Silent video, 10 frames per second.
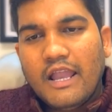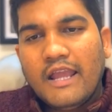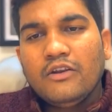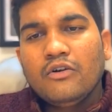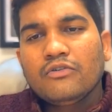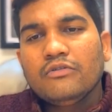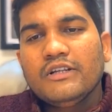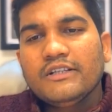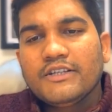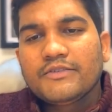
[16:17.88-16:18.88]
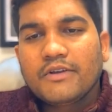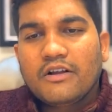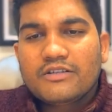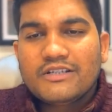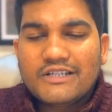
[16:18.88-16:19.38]
And not only this,
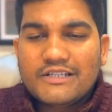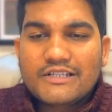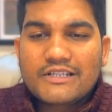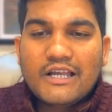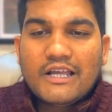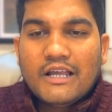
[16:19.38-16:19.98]
because it is,